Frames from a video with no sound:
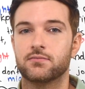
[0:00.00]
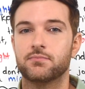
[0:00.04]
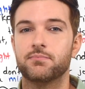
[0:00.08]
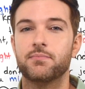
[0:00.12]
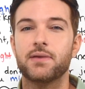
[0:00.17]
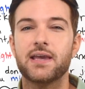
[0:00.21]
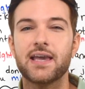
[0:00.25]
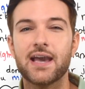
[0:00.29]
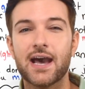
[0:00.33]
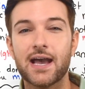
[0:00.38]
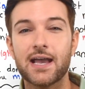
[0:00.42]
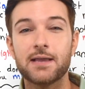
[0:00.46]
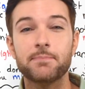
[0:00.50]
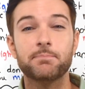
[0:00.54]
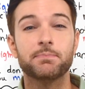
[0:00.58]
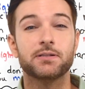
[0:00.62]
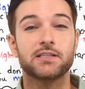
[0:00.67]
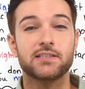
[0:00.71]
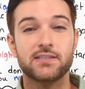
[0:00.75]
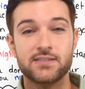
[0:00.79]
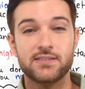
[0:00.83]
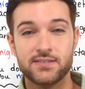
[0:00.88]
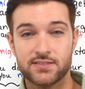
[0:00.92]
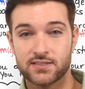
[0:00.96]
May I
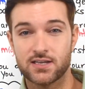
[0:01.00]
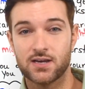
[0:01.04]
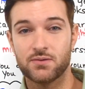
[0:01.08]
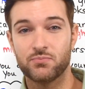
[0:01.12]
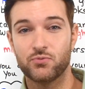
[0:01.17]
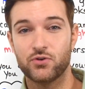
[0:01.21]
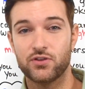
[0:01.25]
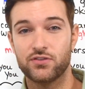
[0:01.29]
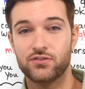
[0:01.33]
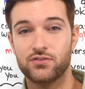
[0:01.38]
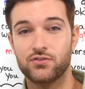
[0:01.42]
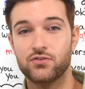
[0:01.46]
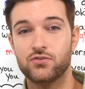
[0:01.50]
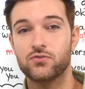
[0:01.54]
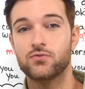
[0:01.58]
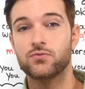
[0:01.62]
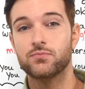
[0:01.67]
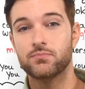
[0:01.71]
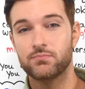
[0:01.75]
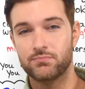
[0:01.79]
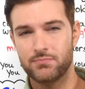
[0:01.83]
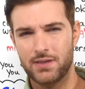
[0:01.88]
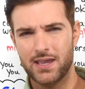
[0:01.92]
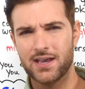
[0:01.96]
please come with you?
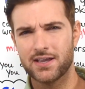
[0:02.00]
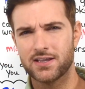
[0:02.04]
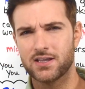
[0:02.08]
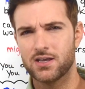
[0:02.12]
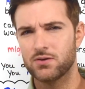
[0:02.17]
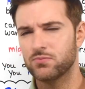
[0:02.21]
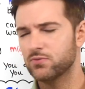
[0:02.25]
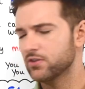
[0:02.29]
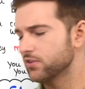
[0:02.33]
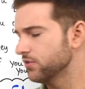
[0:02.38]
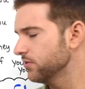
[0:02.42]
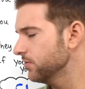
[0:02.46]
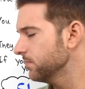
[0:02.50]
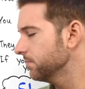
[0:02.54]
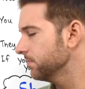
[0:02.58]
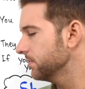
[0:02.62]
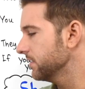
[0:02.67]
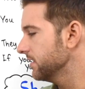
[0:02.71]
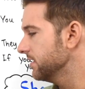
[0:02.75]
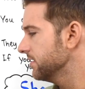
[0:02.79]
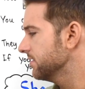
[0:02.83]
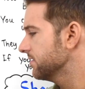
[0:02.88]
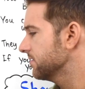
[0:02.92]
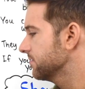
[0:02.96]
May I come with you,
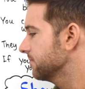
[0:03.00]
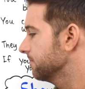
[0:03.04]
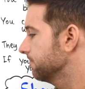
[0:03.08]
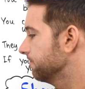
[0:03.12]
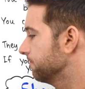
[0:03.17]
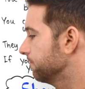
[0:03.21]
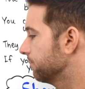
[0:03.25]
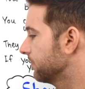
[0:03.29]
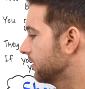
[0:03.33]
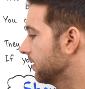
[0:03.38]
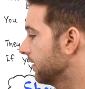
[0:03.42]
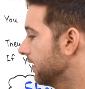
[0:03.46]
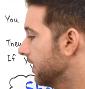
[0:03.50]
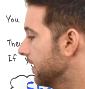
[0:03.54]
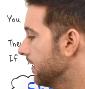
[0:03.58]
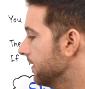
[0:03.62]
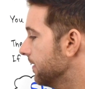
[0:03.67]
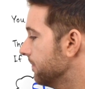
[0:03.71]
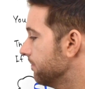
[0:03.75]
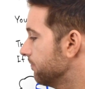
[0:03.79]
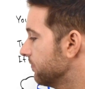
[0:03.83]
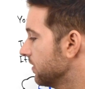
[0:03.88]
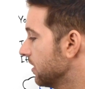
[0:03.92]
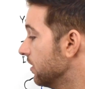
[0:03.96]
please?
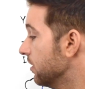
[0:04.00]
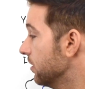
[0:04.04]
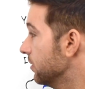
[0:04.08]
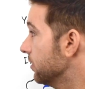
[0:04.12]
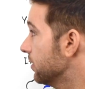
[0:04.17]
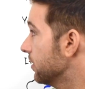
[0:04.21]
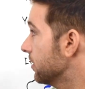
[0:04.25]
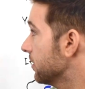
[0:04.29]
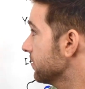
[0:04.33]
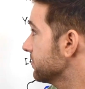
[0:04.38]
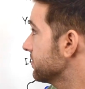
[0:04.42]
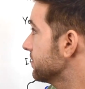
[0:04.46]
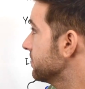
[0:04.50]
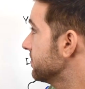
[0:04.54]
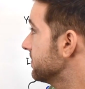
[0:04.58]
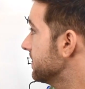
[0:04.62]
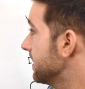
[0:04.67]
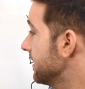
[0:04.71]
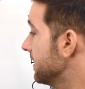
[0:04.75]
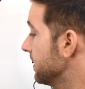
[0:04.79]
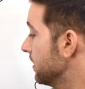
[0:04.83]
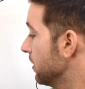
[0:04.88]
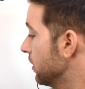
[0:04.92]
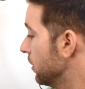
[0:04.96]
Okay, you could also
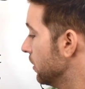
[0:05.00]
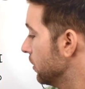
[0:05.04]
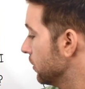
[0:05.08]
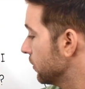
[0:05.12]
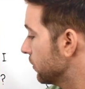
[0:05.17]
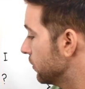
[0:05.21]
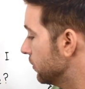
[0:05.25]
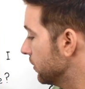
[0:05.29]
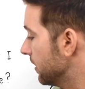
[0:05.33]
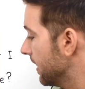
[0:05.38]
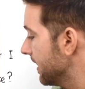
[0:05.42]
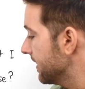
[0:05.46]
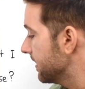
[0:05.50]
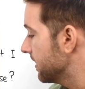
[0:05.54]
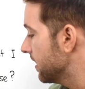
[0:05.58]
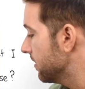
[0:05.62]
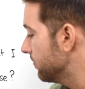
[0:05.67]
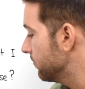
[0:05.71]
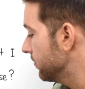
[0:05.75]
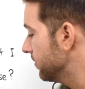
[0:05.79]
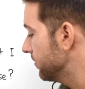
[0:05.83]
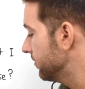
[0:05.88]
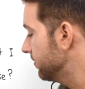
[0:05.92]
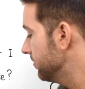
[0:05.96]
say, could I
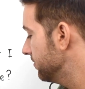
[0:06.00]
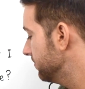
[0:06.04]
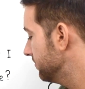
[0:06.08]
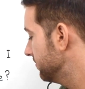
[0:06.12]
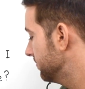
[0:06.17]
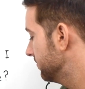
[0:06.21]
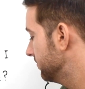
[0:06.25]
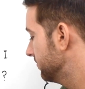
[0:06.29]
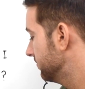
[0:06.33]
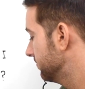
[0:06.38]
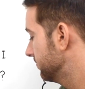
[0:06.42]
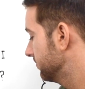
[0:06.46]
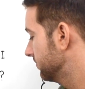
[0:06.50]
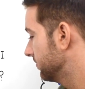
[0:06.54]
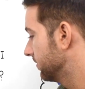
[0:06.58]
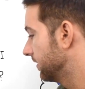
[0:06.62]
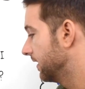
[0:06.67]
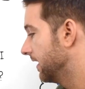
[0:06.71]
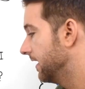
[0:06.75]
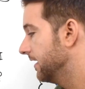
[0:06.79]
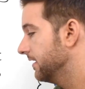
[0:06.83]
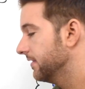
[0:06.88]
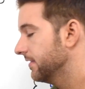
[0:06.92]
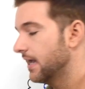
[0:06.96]
come with you?
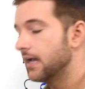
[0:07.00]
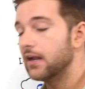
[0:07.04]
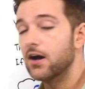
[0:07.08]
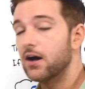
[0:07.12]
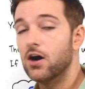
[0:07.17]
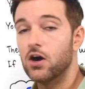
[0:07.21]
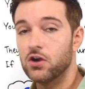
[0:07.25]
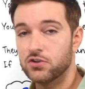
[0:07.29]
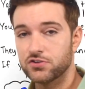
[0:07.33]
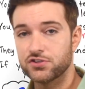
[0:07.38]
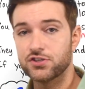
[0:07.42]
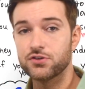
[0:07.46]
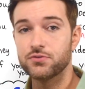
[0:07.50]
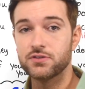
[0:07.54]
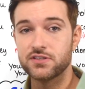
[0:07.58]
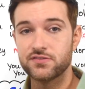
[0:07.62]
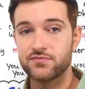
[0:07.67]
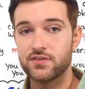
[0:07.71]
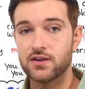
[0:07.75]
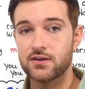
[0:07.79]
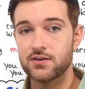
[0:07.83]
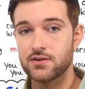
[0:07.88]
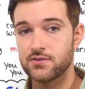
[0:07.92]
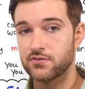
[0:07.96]
Okay, that also is
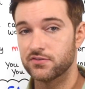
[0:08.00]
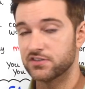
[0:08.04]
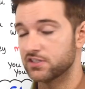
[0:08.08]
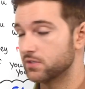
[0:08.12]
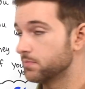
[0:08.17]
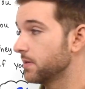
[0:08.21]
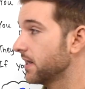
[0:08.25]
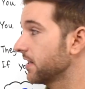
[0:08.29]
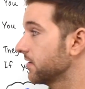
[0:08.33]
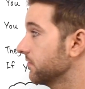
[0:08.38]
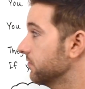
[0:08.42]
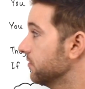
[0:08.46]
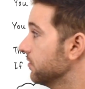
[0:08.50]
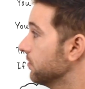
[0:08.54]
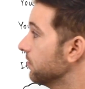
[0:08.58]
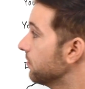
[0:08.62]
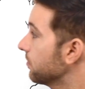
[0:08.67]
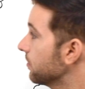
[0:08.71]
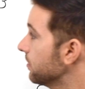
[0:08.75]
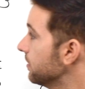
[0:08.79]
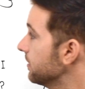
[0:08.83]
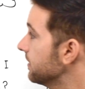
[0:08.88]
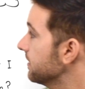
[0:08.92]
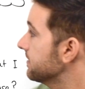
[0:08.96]
very respectful.
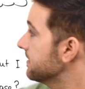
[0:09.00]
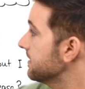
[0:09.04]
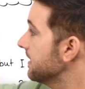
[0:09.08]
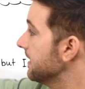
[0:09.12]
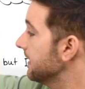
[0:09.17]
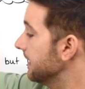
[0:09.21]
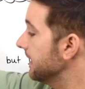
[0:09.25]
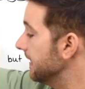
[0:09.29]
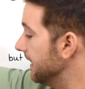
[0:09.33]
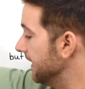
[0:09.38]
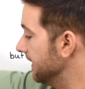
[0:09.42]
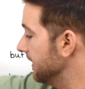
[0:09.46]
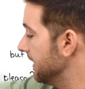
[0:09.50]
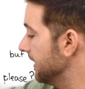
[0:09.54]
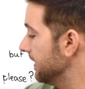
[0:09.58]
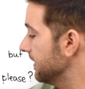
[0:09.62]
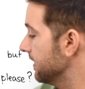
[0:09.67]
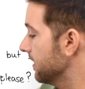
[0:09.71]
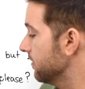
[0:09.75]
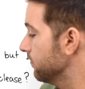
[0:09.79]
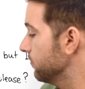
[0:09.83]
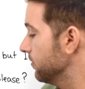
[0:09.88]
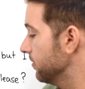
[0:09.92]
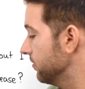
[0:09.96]
Or you could say, can I
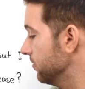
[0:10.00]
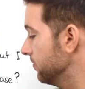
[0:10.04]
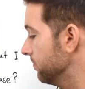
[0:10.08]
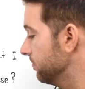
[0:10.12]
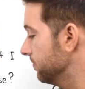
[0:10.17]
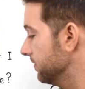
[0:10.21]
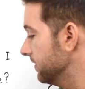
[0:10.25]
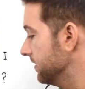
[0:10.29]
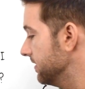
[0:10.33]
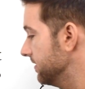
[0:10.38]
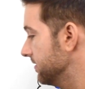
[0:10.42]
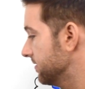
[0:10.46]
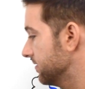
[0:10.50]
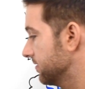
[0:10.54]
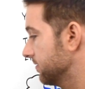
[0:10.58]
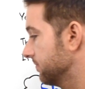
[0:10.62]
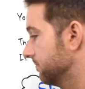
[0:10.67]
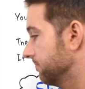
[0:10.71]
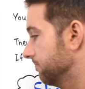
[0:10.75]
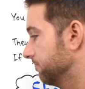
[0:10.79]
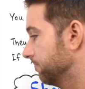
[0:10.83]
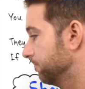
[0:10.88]
come with you, please?